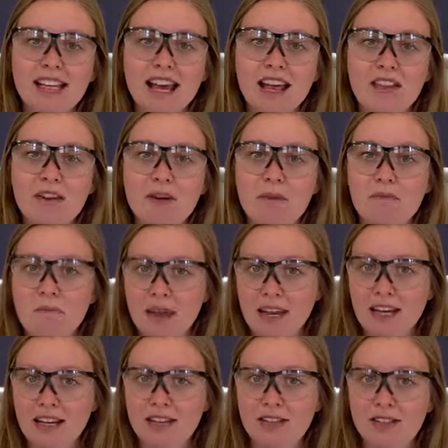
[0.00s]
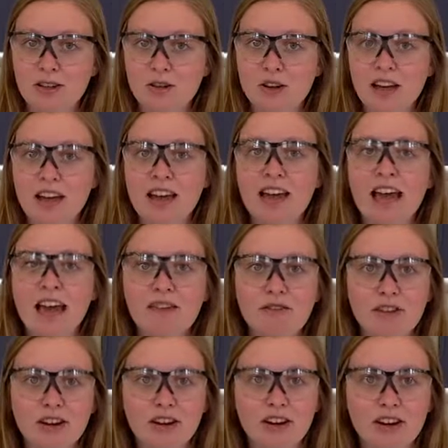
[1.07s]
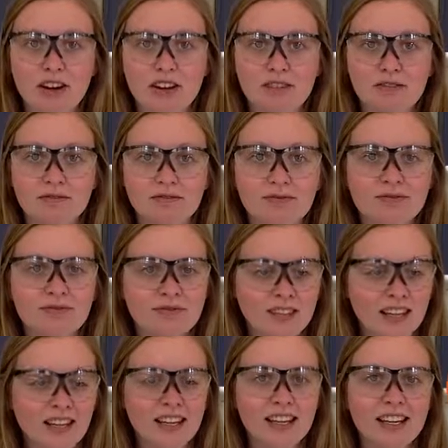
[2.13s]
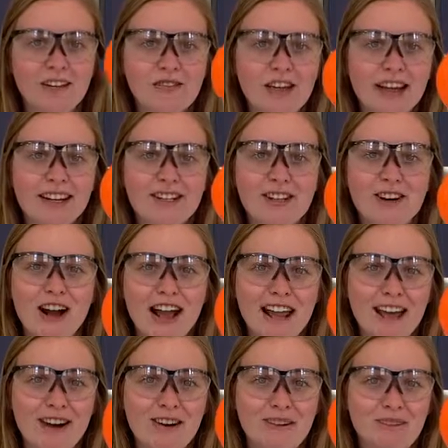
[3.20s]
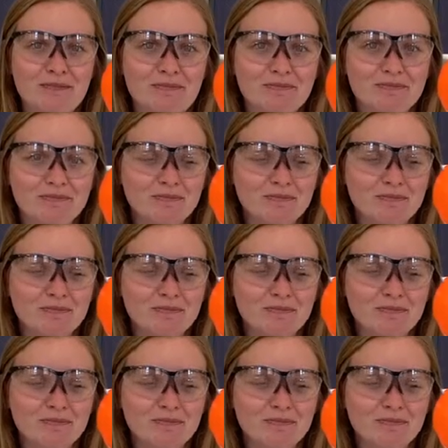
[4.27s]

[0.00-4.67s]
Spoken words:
together baking soda and vinegar. Give that a try at home.